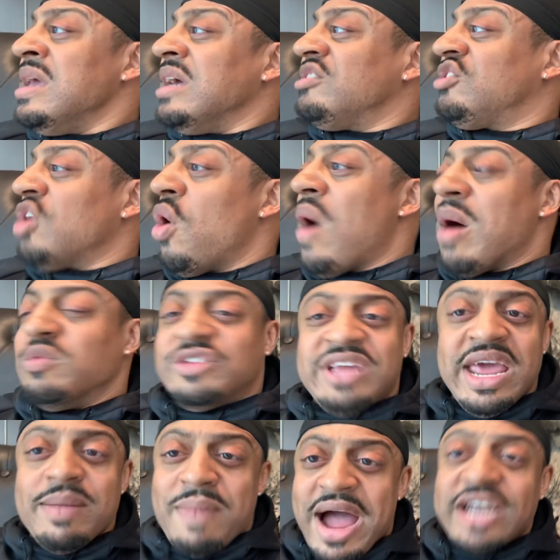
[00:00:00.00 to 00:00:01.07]
So I was
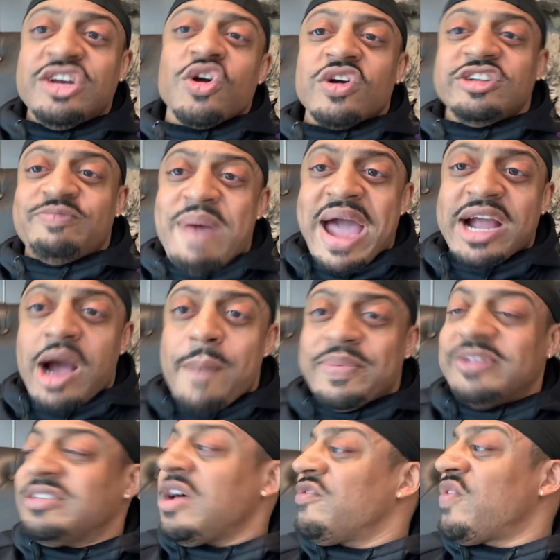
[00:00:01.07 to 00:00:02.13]
getting my endurance back up
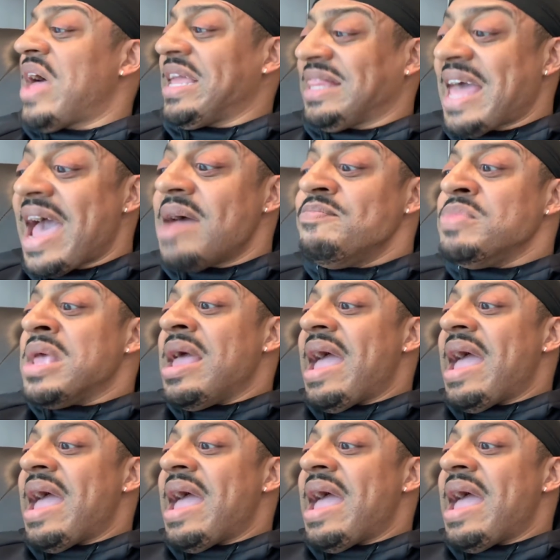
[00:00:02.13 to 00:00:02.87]
and stuff like that,